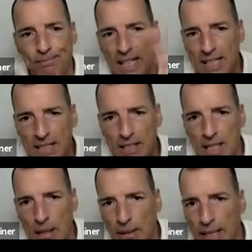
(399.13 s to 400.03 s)
That doesn't
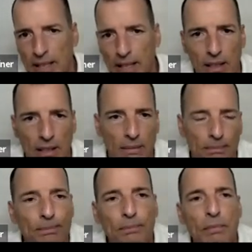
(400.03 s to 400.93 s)
sound like
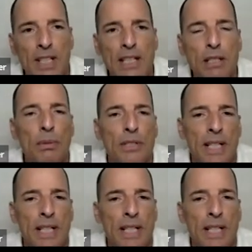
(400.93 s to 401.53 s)
a sensible